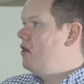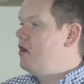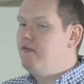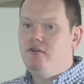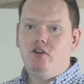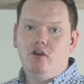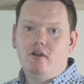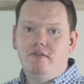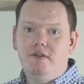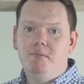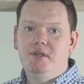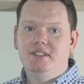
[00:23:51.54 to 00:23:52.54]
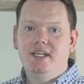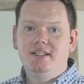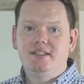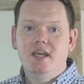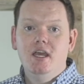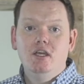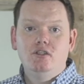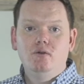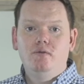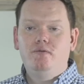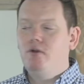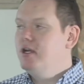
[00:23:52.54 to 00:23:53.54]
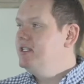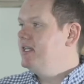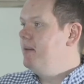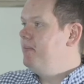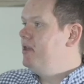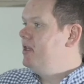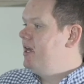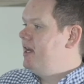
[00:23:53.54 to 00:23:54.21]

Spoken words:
our photography business. So for example,